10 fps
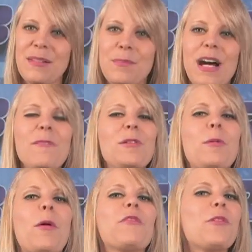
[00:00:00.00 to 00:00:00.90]
but we
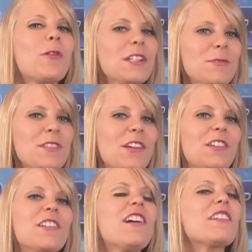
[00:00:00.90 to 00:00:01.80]
will of course
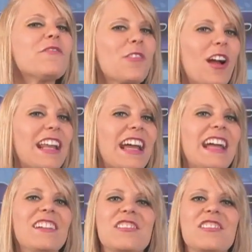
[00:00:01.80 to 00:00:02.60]
return on Friday,